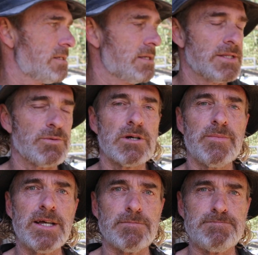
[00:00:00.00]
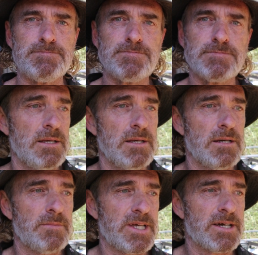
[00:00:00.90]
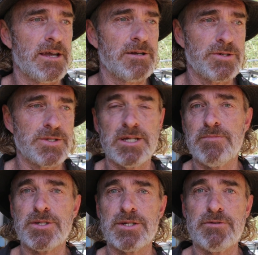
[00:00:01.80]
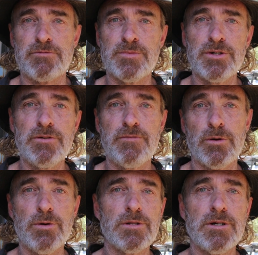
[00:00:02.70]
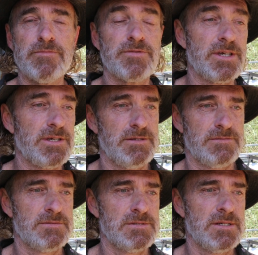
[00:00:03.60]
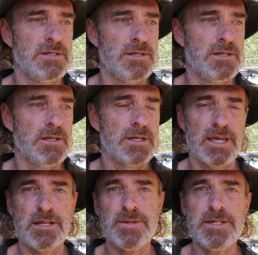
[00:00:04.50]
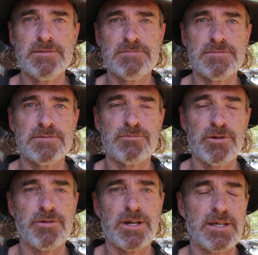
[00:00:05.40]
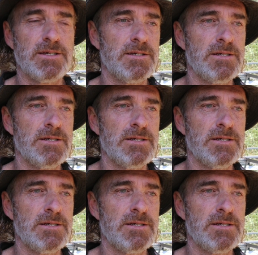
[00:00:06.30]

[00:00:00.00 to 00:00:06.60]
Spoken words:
So that's where I'm at. I'm now going to attempt to remove all of the canopy, roof rack